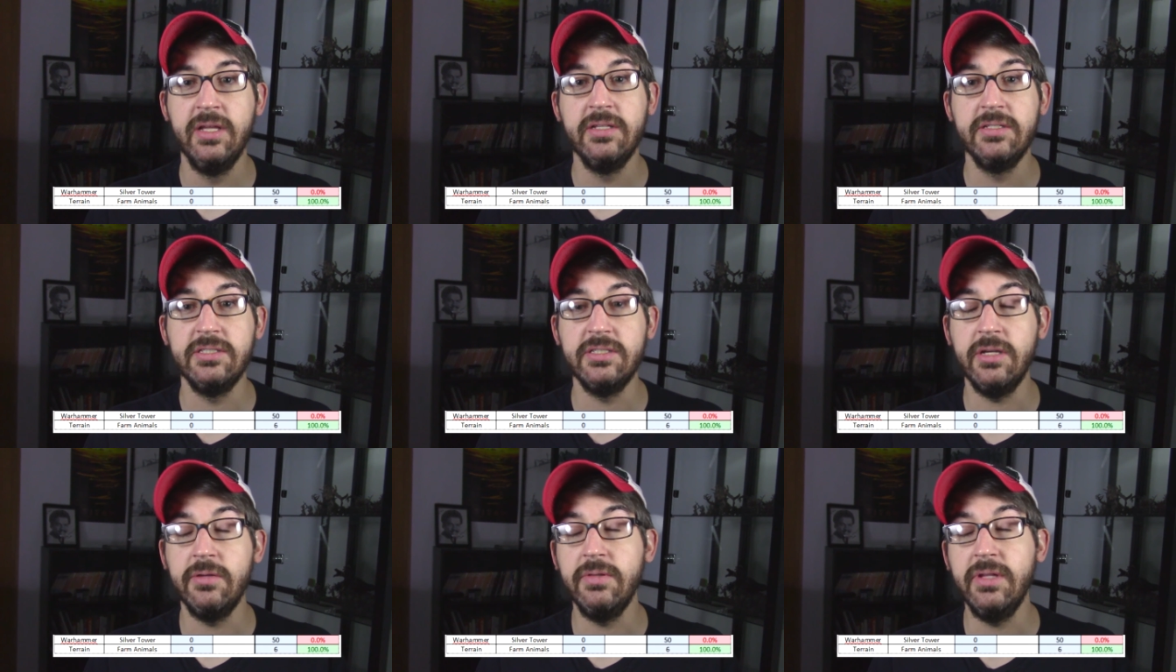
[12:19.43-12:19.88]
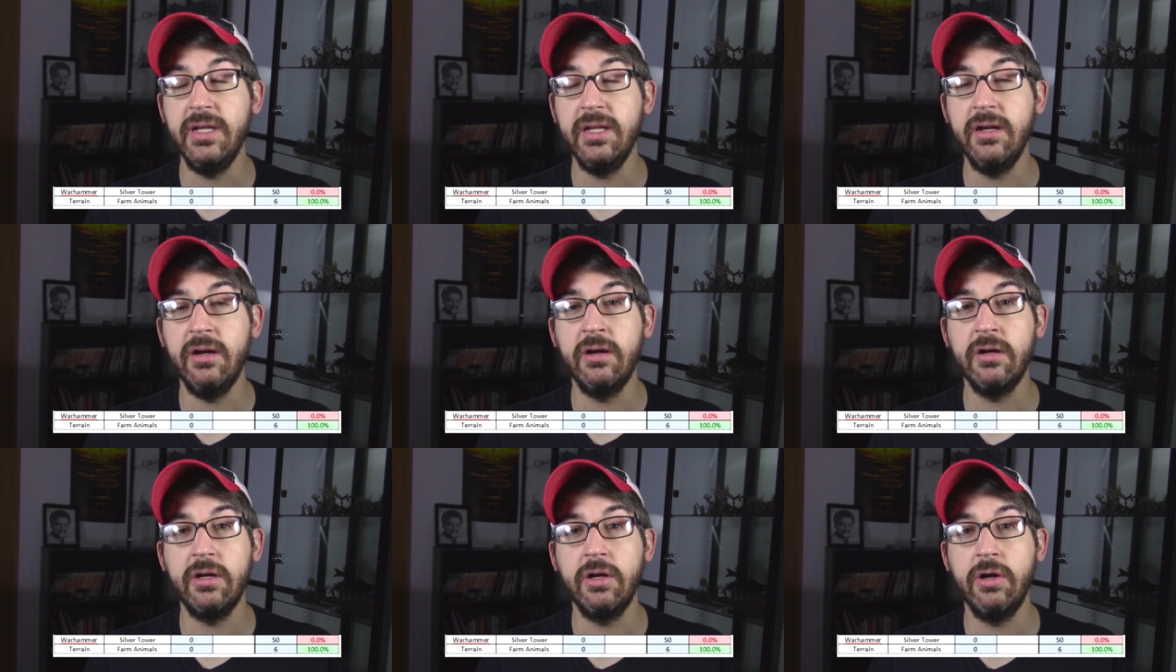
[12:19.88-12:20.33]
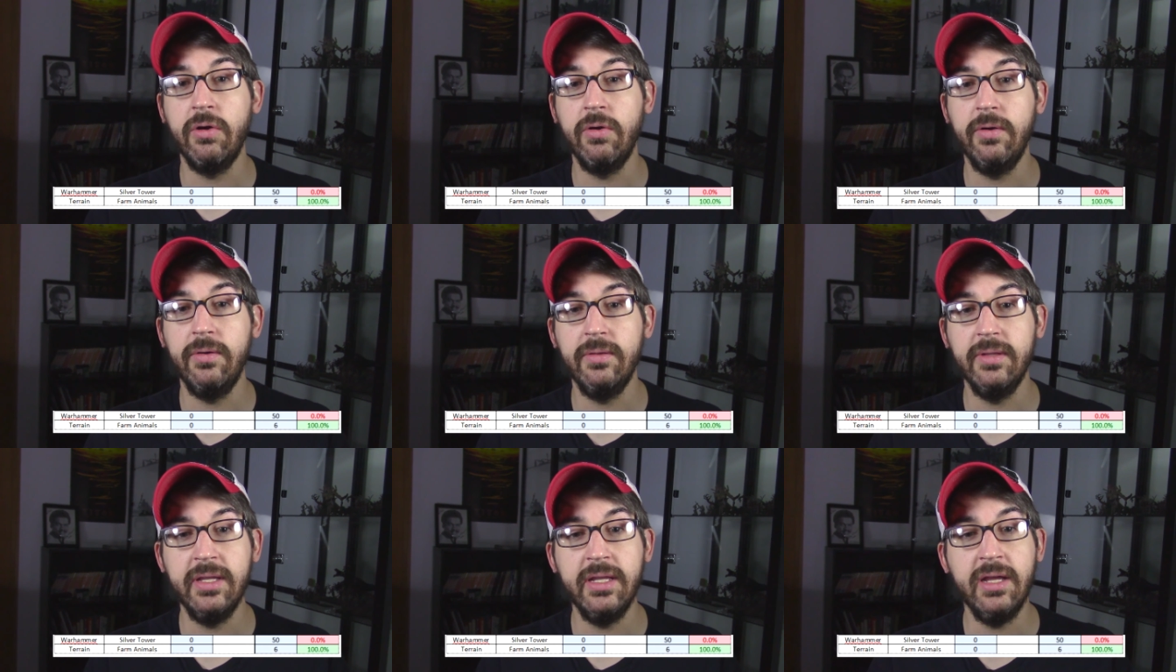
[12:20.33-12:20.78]
so they are
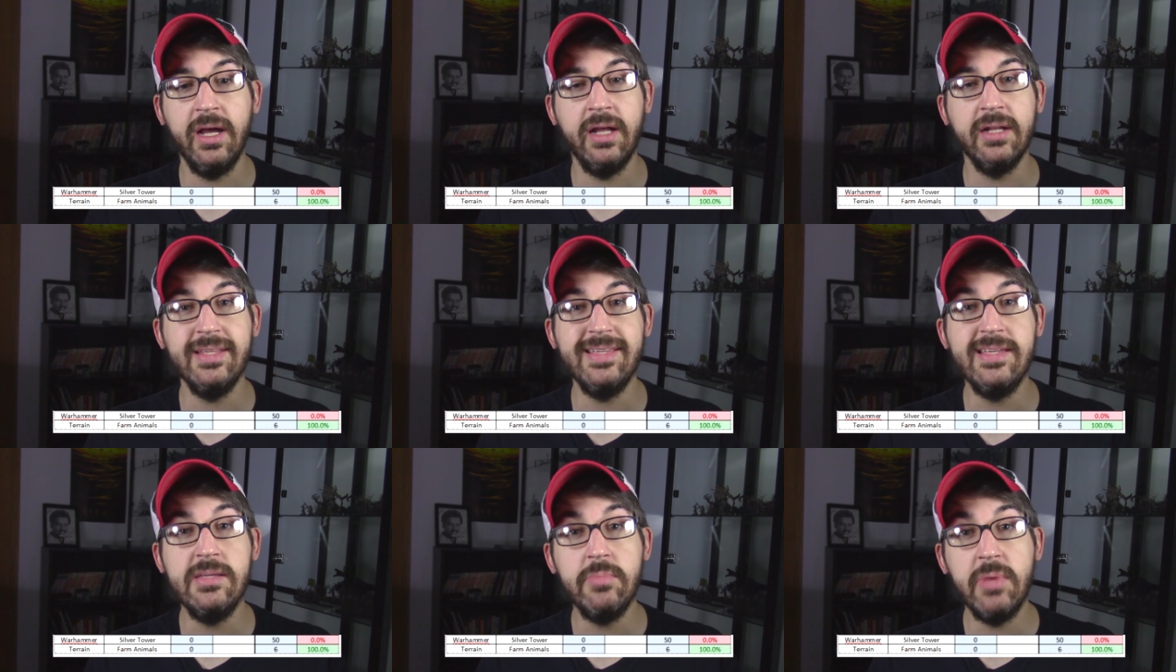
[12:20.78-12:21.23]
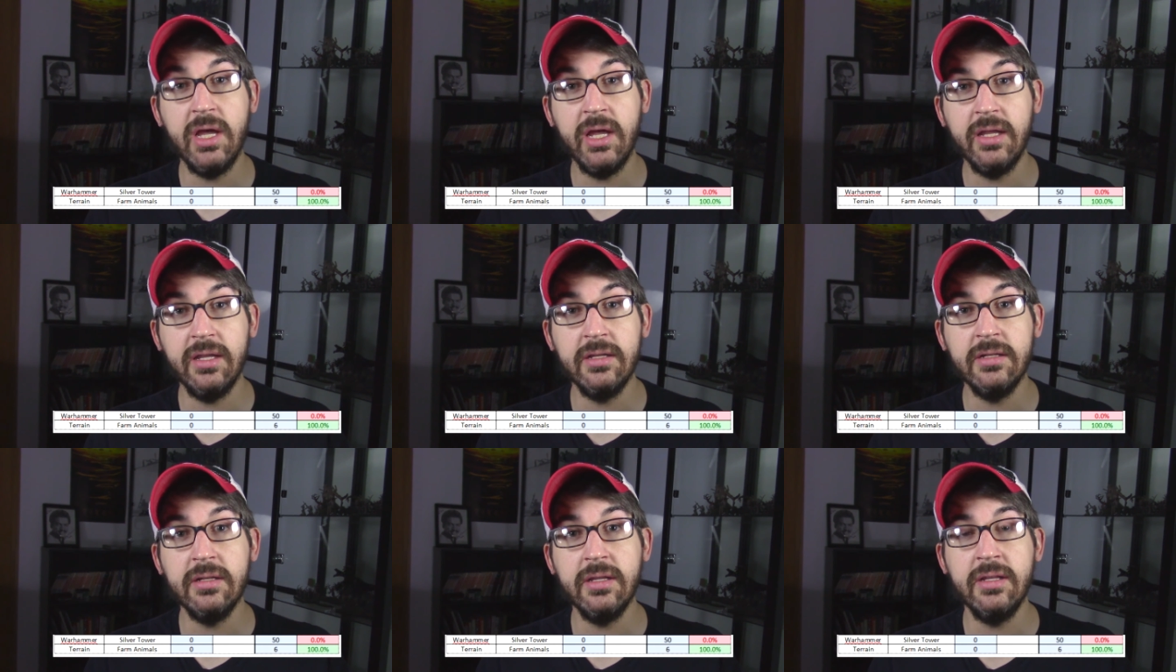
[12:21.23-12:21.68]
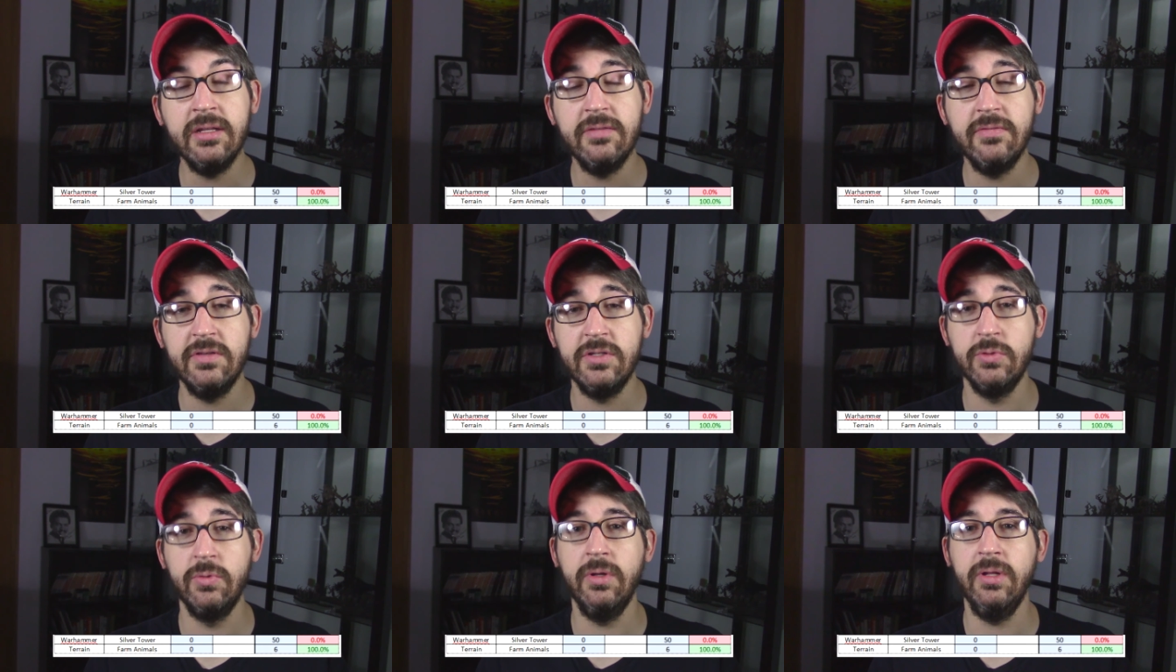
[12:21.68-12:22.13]
currently on eBay in
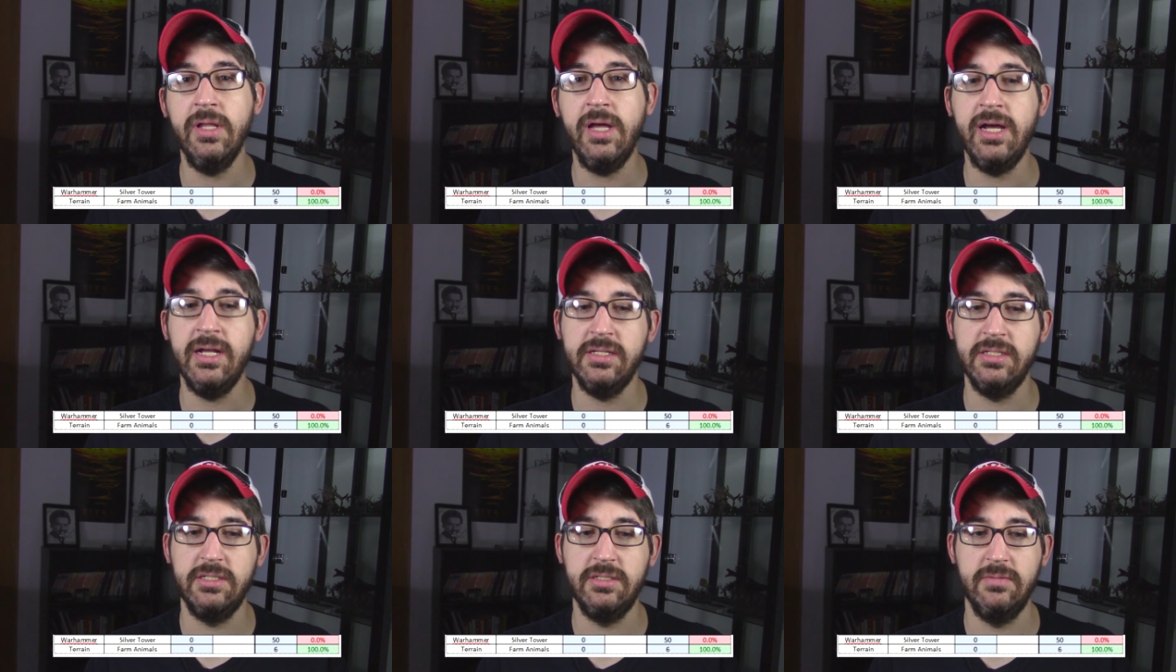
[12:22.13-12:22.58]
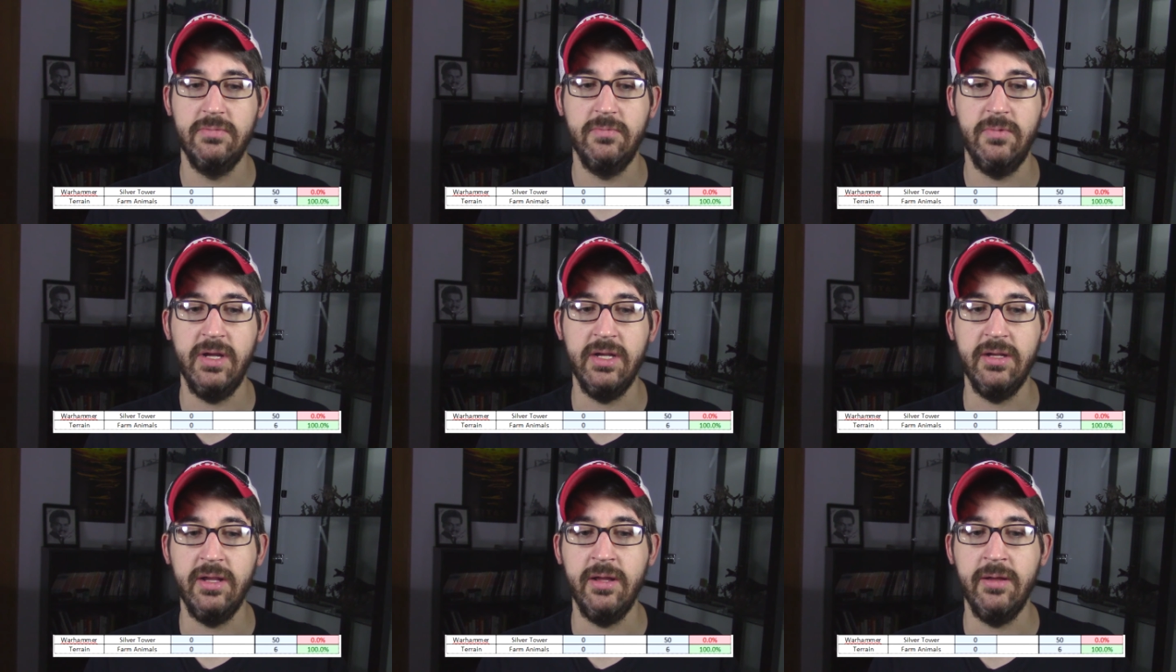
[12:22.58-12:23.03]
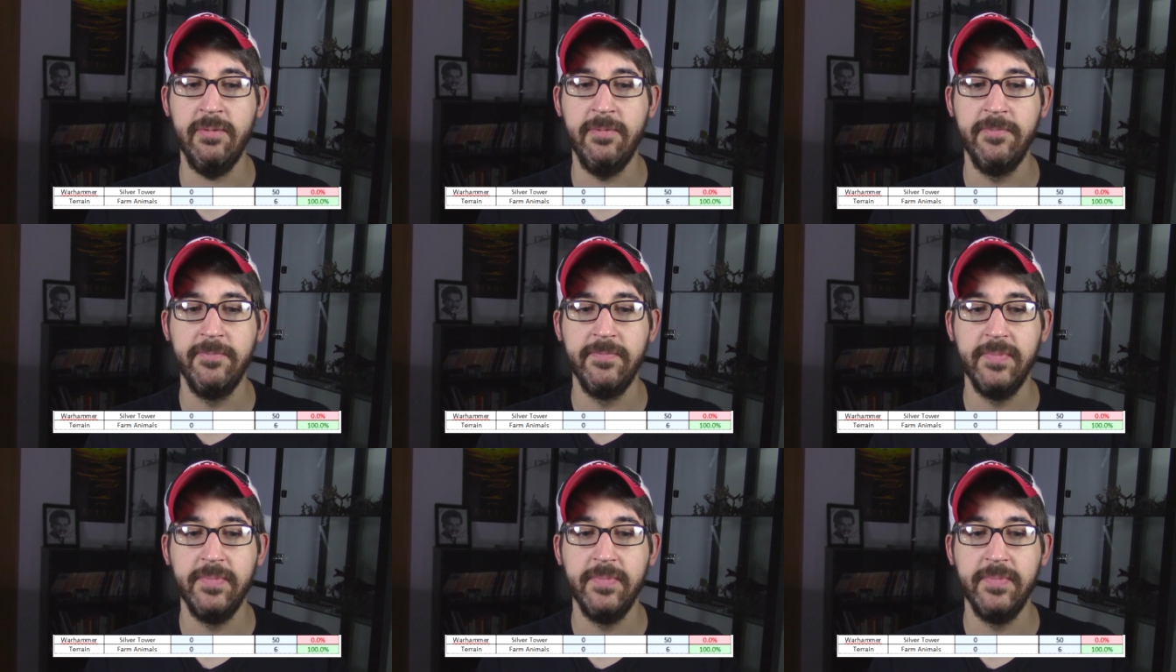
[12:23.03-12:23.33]
individual lots right now.